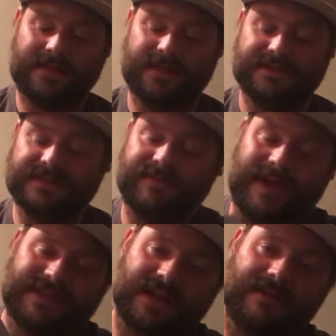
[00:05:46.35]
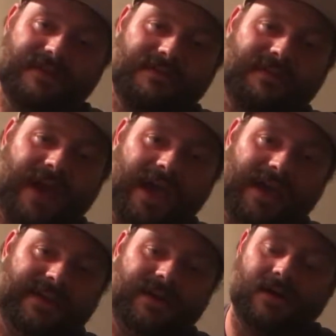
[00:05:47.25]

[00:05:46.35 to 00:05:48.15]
This is based off of a